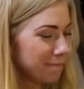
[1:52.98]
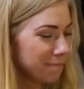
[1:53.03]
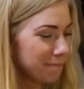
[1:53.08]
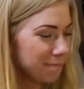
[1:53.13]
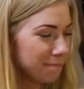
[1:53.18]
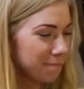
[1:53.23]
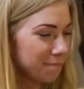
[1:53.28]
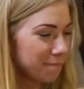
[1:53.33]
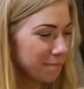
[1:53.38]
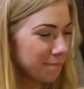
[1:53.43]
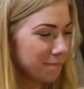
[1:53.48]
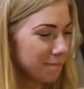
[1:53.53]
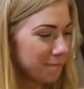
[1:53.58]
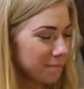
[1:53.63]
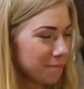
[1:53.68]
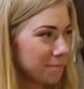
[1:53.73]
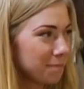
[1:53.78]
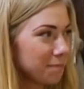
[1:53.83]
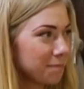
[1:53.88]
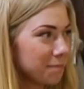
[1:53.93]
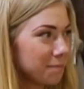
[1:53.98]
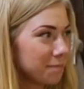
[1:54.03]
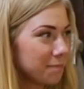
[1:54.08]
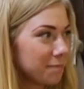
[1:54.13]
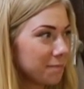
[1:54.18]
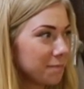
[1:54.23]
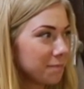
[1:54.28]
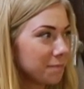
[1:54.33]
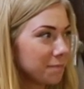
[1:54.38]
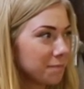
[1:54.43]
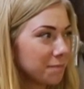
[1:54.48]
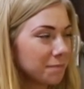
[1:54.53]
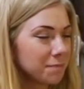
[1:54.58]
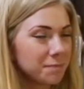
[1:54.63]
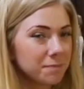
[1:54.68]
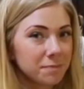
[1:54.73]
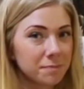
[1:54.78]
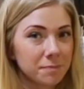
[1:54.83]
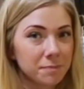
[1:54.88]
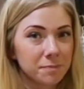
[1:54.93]

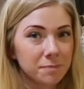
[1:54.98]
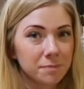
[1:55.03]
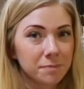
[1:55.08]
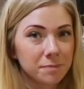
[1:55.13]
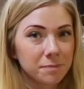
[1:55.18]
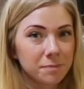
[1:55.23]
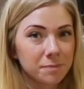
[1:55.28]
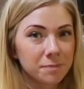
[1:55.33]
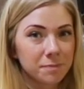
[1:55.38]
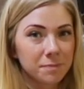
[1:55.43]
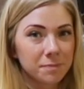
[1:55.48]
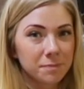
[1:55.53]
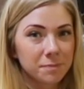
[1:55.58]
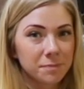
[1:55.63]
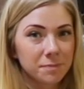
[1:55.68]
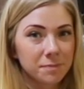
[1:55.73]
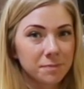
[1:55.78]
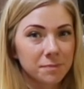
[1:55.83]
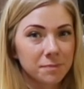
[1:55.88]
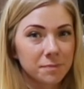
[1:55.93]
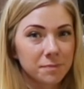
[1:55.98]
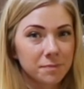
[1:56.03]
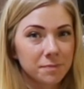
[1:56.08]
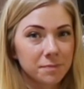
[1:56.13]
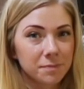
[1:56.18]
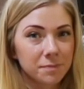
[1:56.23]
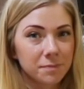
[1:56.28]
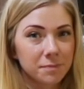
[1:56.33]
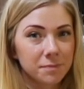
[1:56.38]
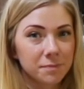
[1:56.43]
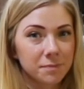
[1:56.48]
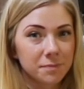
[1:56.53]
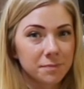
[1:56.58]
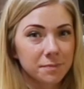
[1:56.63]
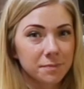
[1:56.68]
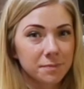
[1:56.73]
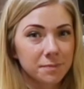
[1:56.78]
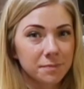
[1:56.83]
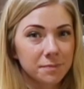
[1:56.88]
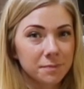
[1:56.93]

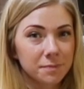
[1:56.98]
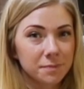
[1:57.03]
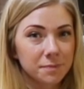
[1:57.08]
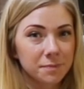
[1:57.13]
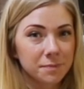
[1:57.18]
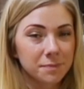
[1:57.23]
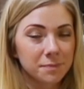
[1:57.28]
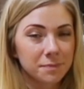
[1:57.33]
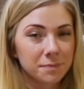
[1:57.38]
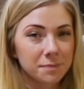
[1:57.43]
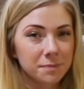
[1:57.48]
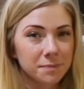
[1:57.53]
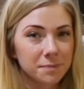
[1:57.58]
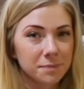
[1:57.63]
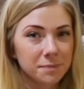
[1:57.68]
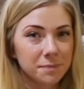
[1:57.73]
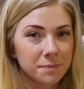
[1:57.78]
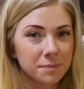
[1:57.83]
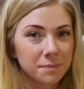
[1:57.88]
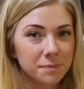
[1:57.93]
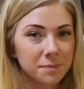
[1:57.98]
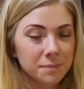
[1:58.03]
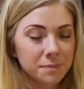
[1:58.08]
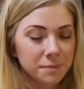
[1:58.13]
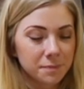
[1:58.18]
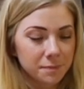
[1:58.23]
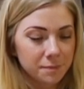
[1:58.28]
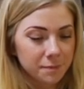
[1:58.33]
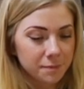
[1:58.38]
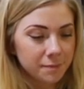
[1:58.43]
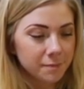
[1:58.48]
(silent)